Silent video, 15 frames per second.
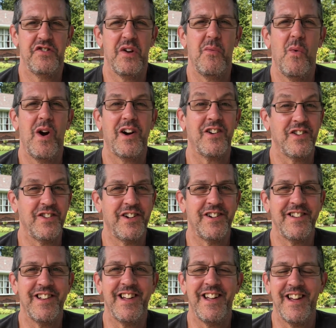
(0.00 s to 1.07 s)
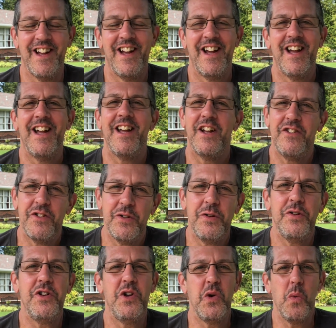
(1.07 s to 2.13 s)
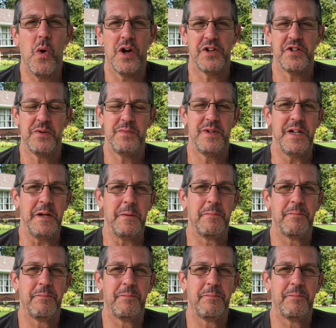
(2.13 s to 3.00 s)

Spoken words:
somewhere clearly into who you want to be.